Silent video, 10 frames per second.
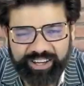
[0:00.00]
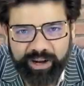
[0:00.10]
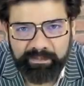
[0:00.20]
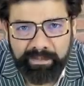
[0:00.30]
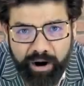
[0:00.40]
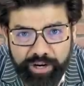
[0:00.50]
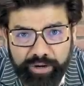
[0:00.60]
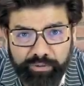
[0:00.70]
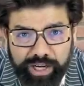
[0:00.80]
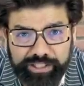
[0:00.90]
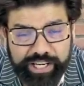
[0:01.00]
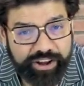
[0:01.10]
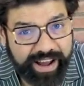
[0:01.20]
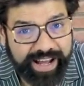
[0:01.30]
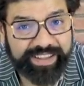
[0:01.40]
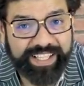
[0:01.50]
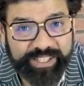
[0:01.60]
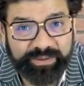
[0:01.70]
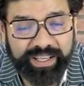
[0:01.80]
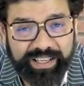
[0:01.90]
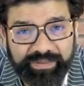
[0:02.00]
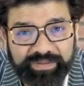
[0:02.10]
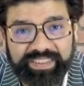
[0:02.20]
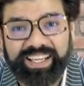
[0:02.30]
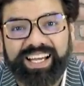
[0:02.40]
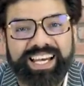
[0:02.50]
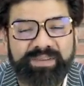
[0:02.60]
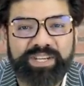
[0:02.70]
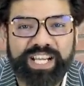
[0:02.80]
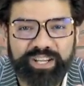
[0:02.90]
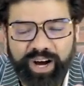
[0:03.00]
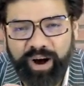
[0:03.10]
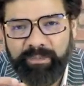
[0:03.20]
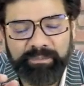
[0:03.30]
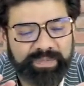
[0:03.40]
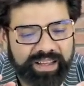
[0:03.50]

Now, compounding works in your health as well. Let me tell you how.